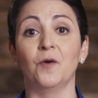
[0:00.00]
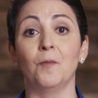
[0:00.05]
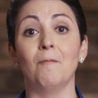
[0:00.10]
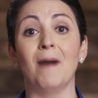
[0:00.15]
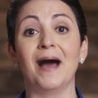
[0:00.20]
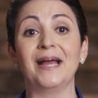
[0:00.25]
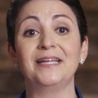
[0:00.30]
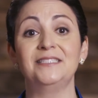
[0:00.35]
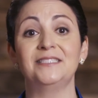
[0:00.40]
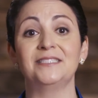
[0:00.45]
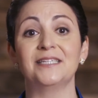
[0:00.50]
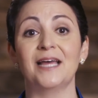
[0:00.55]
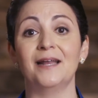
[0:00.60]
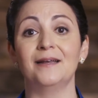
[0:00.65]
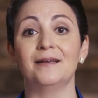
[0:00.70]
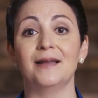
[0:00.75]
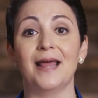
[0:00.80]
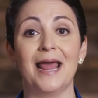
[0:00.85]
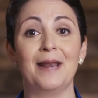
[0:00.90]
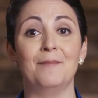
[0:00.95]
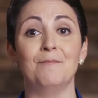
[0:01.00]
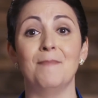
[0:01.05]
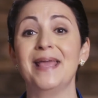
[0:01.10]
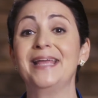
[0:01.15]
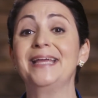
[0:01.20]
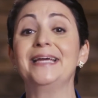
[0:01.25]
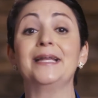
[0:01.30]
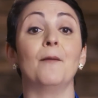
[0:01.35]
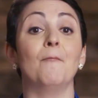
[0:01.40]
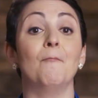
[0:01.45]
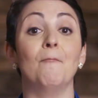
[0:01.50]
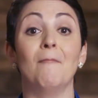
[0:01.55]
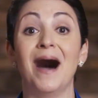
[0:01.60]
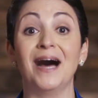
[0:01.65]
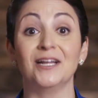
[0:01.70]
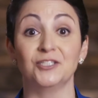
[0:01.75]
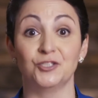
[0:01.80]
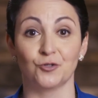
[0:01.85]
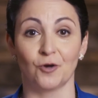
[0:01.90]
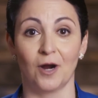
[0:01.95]
mindset and make it a
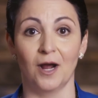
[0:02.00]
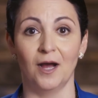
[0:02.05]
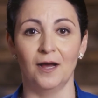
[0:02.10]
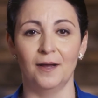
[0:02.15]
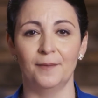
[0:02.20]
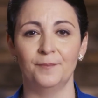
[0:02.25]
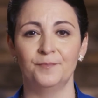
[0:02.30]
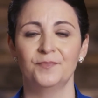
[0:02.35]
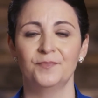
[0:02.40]
mantra.